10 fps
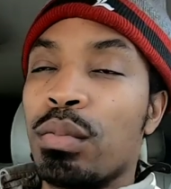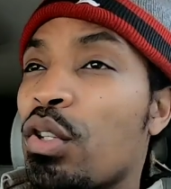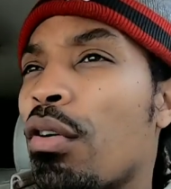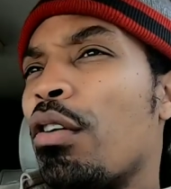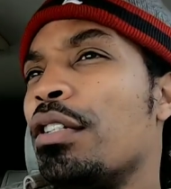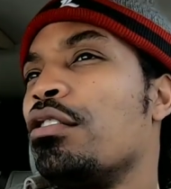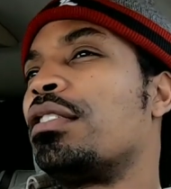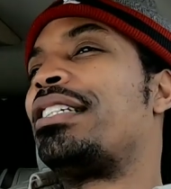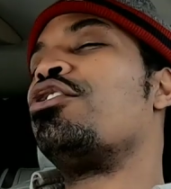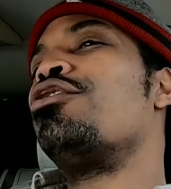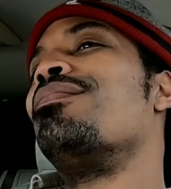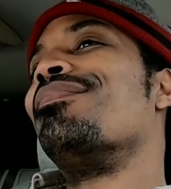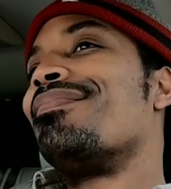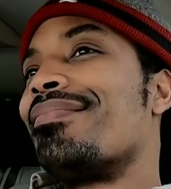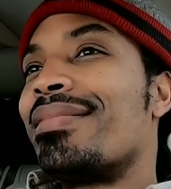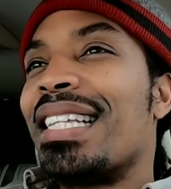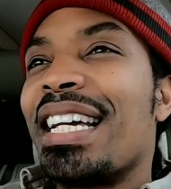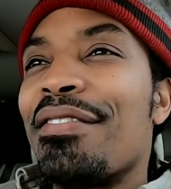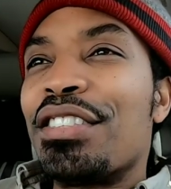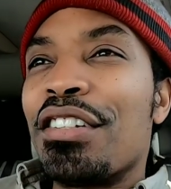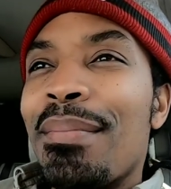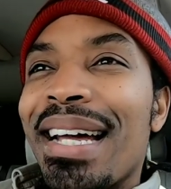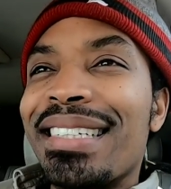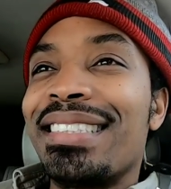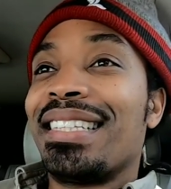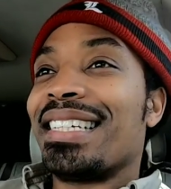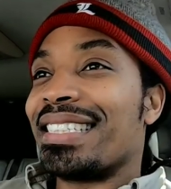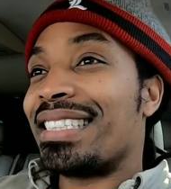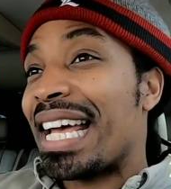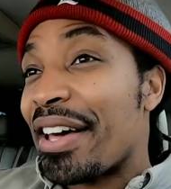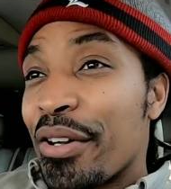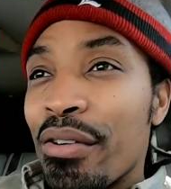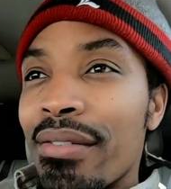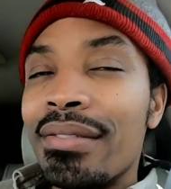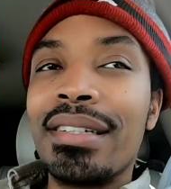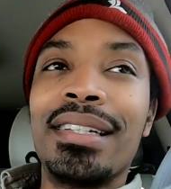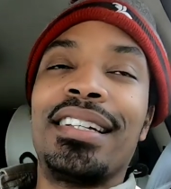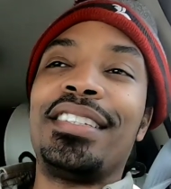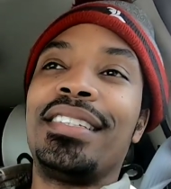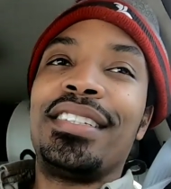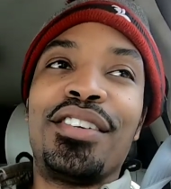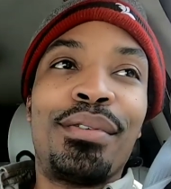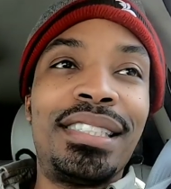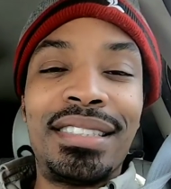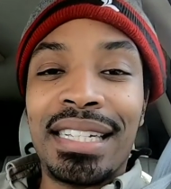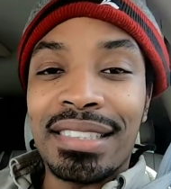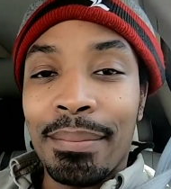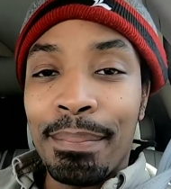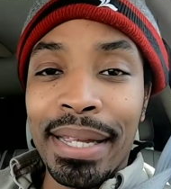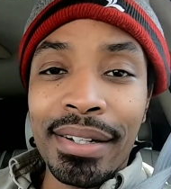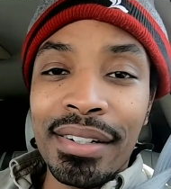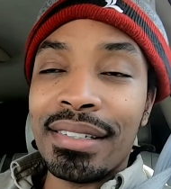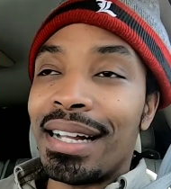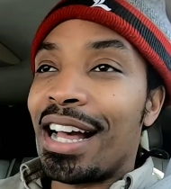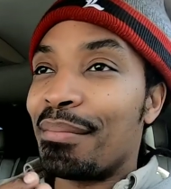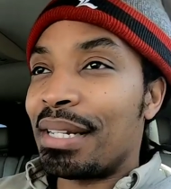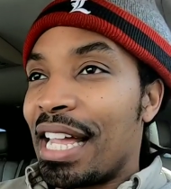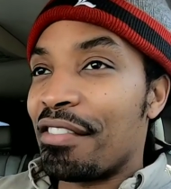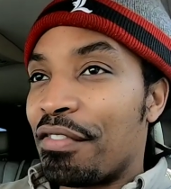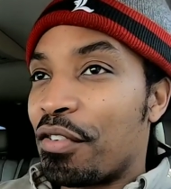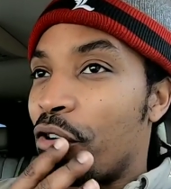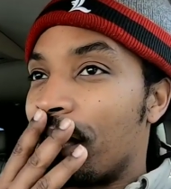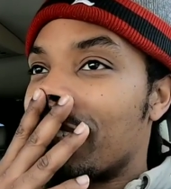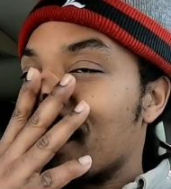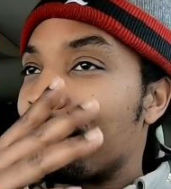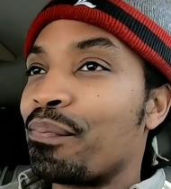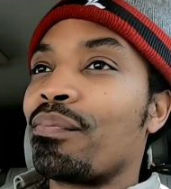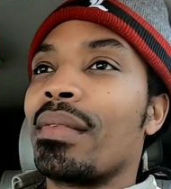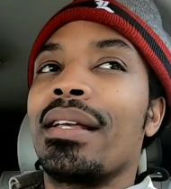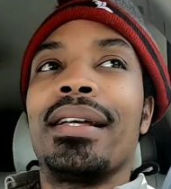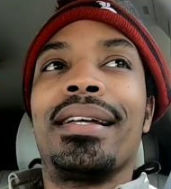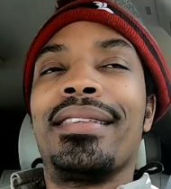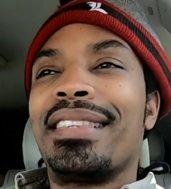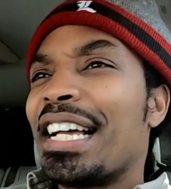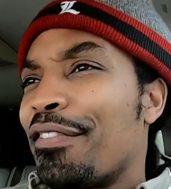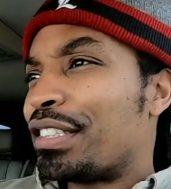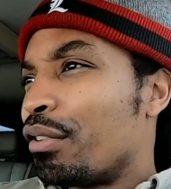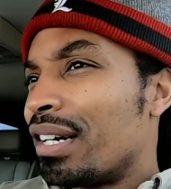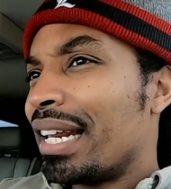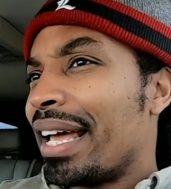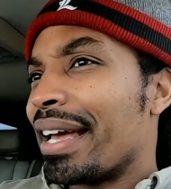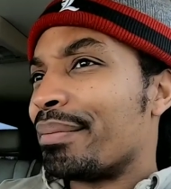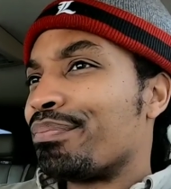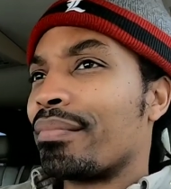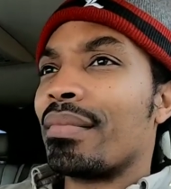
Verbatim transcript: What's going on YouTube? Thank you for tuning back into the channel. You reached Tesla Picker. I'm Dave, of course. Thank you for tuning in.